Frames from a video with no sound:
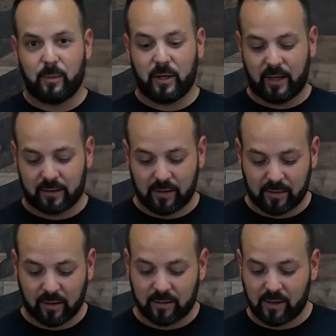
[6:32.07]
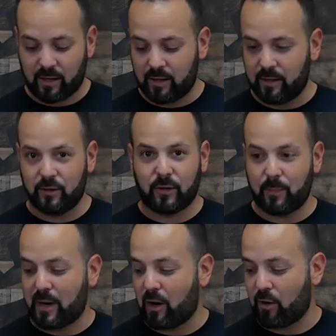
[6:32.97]
Put an XT60 on it, you
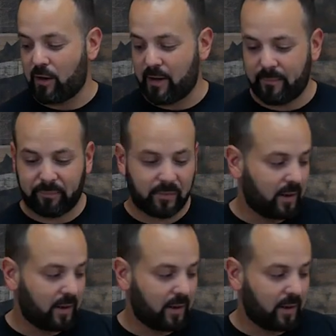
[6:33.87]
can power that.